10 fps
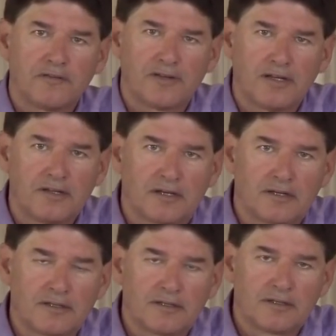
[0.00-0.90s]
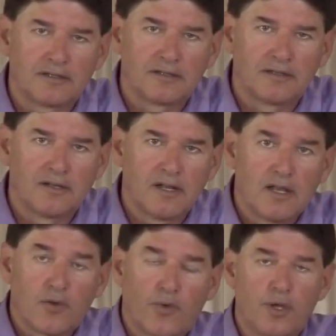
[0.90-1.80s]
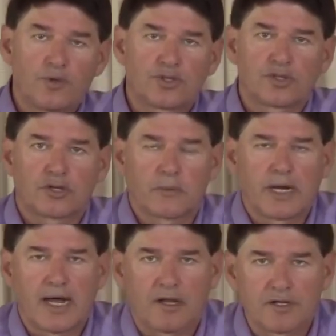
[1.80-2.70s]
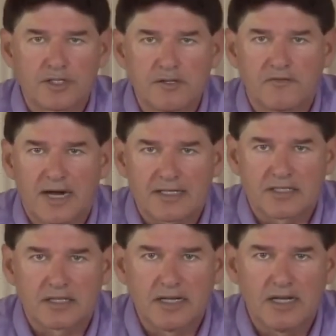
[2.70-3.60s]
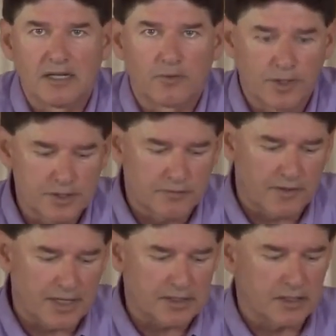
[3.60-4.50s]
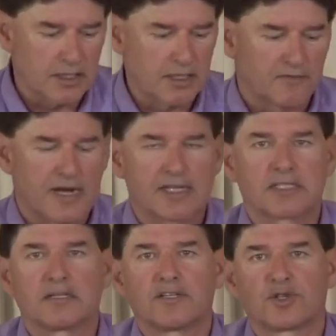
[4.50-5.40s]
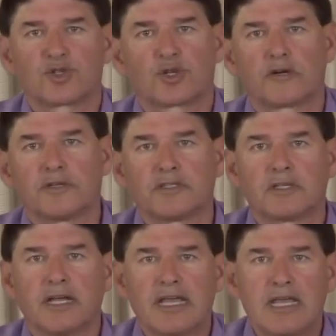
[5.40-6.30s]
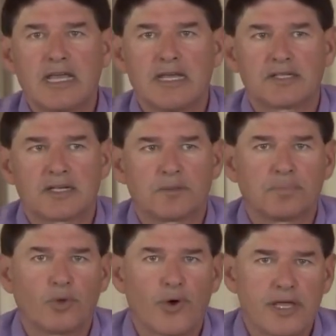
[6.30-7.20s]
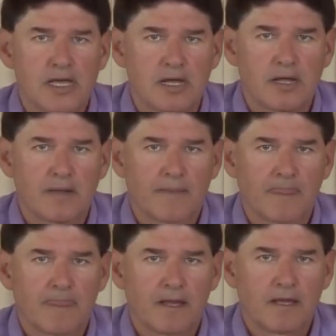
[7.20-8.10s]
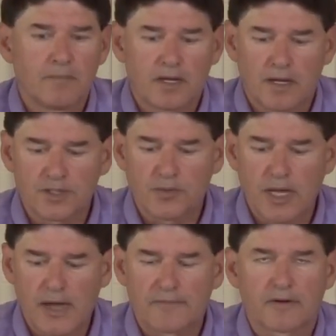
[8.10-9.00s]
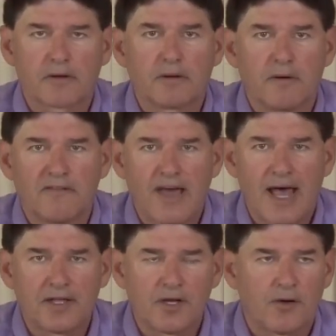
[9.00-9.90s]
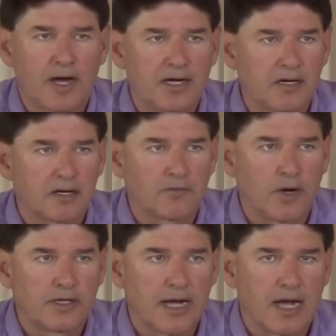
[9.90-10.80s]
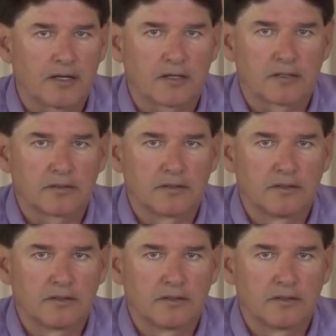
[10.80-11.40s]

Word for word: a defendant. We use the terminology vassalee. What is a vassalee? A vassal is a servant, and an EE is an employee, because we have value on here of $1.